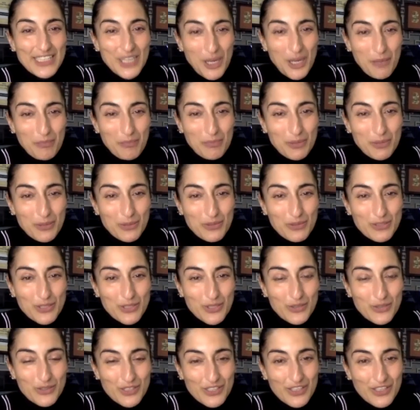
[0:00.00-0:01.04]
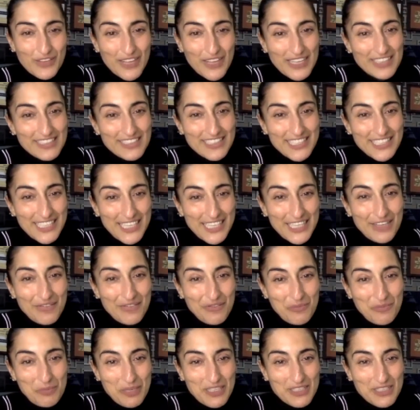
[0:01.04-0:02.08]
humble, so that's the key for
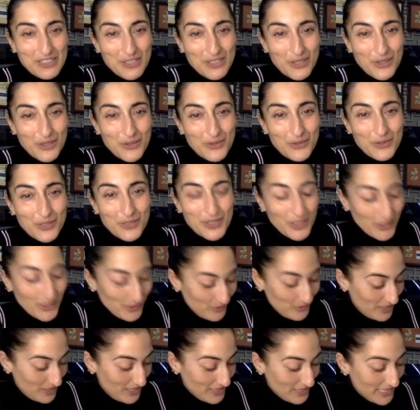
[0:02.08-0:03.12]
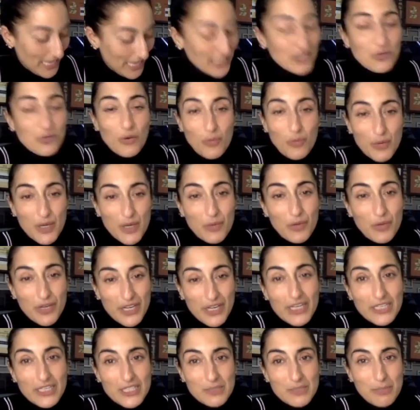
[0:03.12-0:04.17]
me. So that's what we want
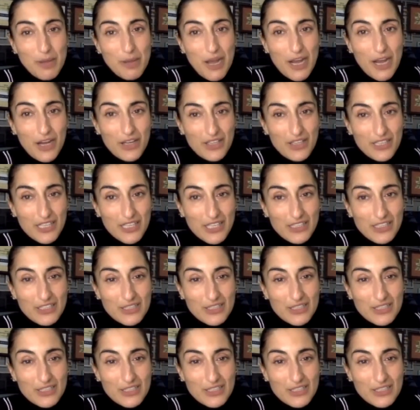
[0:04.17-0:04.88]
to inspire the kids.